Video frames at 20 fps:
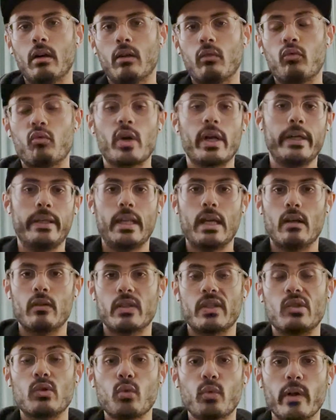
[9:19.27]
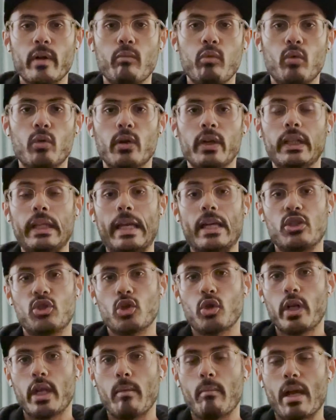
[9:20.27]
write down a storyboard and
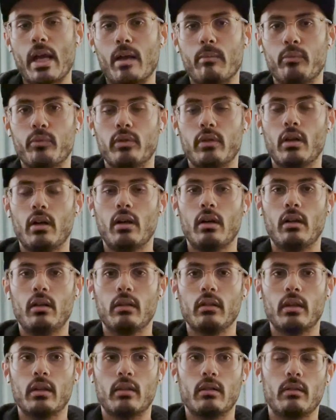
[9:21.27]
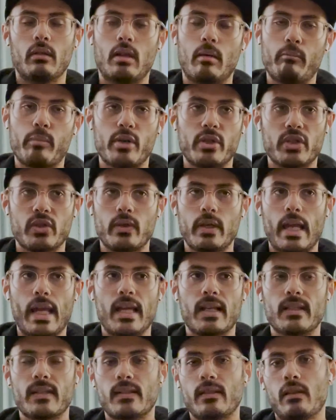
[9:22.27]
journey map. Like person
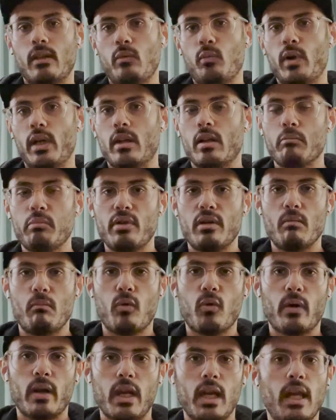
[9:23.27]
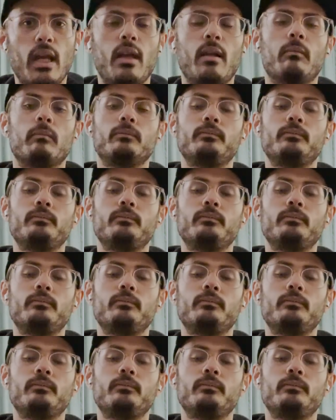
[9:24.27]
X, they wake up in the morning,